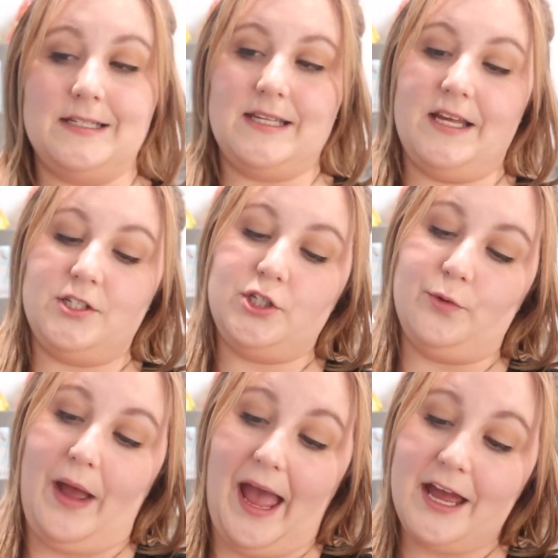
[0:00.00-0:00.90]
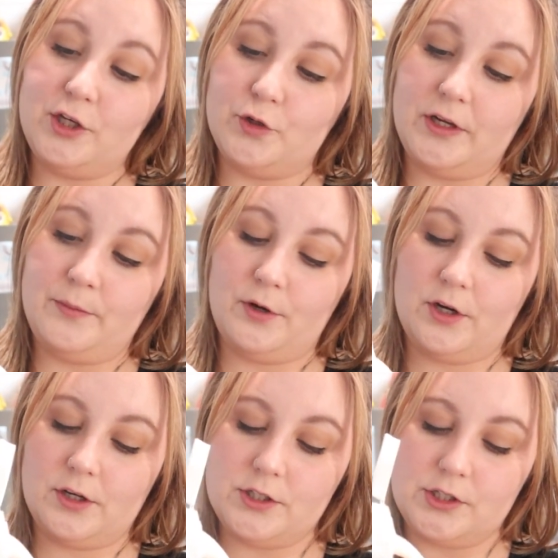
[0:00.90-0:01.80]
It says to add
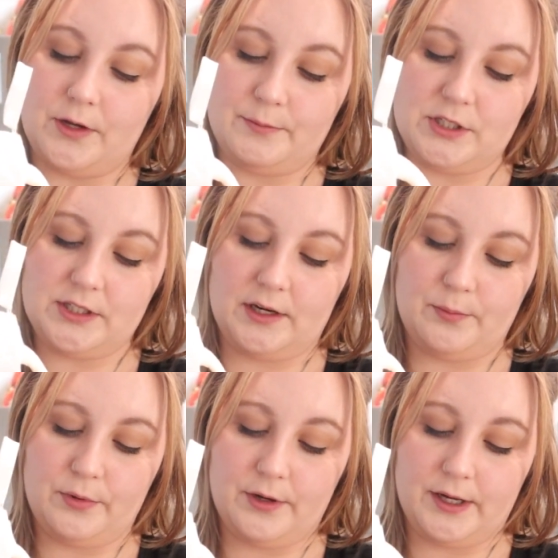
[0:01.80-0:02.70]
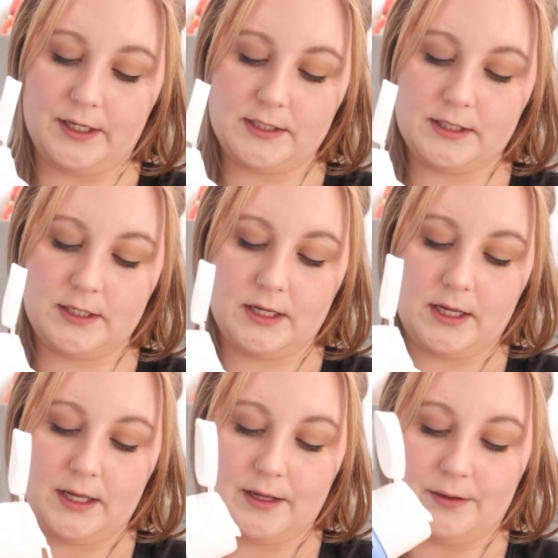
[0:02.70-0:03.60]
creamer, so I'm just gonna put
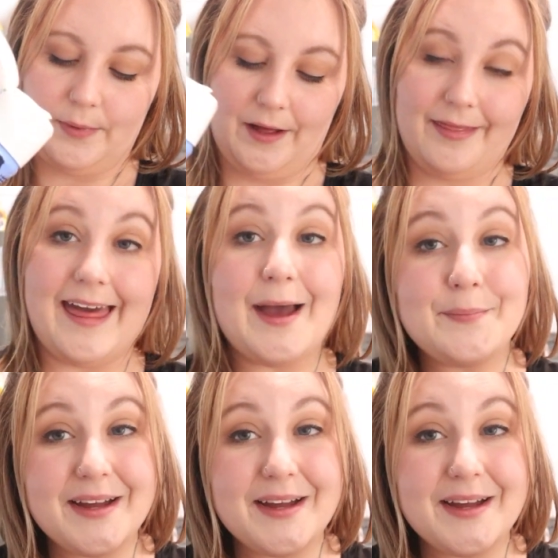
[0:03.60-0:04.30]
about that